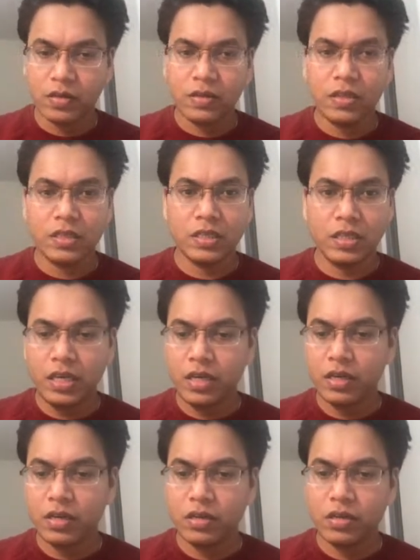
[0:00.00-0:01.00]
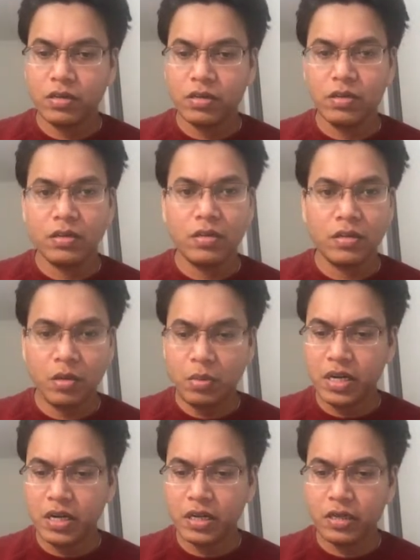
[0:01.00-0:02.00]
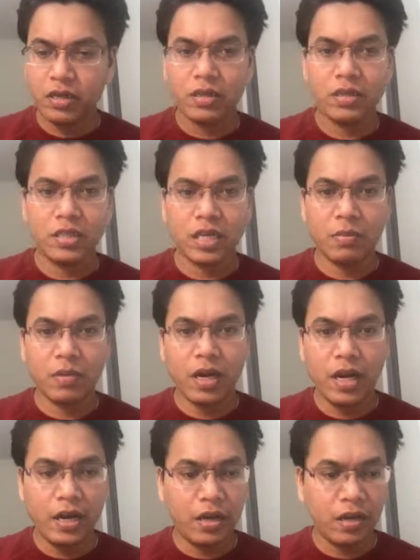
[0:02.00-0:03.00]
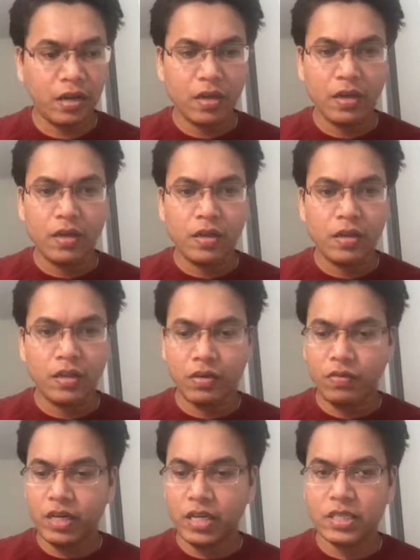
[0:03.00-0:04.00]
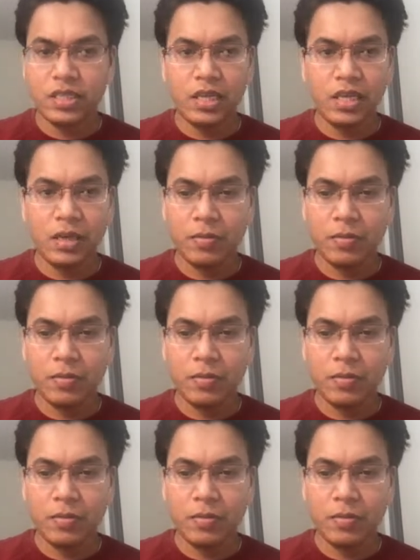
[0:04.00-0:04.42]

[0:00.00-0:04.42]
this is the terminating step, right? Then we can say